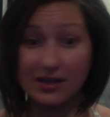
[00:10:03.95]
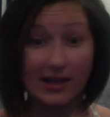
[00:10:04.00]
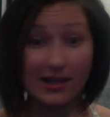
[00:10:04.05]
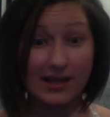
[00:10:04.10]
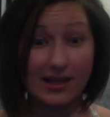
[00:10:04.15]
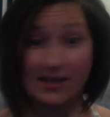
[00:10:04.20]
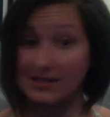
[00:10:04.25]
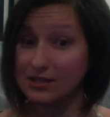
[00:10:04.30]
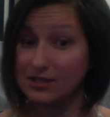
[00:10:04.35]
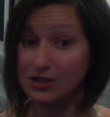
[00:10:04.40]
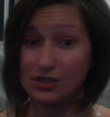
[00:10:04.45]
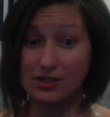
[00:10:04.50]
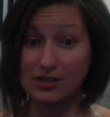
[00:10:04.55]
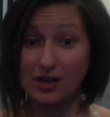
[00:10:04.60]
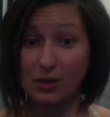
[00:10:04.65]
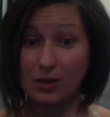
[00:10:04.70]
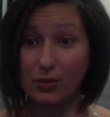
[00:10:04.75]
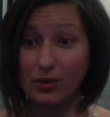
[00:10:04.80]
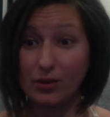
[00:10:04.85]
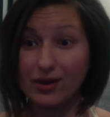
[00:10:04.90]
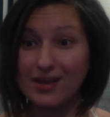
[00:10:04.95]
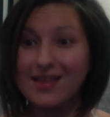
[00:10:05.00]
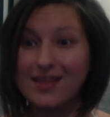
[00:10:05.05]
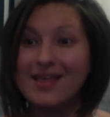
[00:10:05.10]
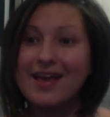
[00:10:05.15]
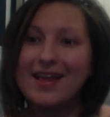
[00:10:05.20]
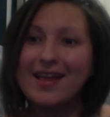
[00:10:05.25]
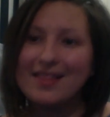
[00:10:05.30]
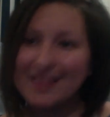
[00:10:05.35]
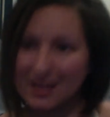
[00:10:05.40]
like is just not working,
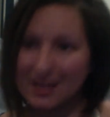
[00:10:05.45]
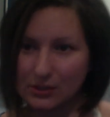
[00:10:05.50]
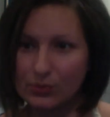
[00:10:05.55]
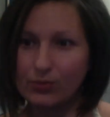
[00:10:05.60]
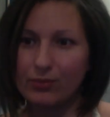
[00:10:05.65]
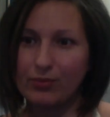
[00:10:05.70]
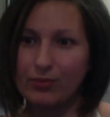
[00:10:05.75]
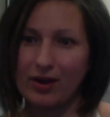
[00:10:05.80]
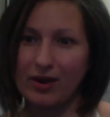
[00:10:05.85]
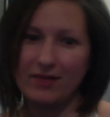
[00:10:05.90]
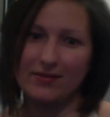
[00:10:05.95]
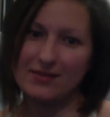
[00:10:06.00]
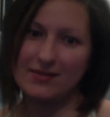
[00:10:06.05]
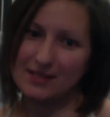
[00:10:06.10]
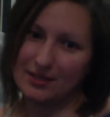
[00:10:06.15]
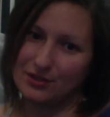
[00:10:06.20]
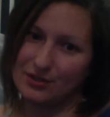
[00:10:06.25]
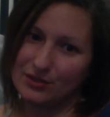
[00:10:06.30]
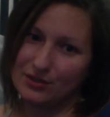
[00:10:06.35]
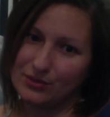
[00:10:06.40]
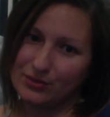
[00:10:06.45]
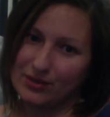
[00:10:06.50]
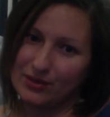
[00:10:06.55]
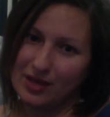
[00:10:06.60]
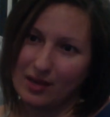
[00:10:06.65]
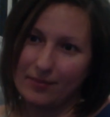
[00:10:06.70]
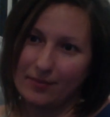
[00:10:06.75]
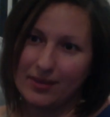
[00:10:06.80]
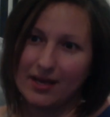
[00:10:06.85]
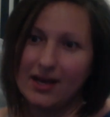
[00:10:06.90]
that's where private sessions would
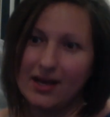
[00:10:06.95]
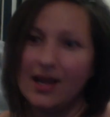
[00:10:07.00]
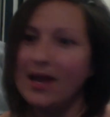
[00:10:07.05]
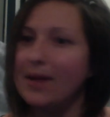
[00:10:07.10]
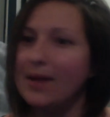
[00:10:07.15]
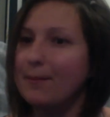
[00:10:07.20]
come in.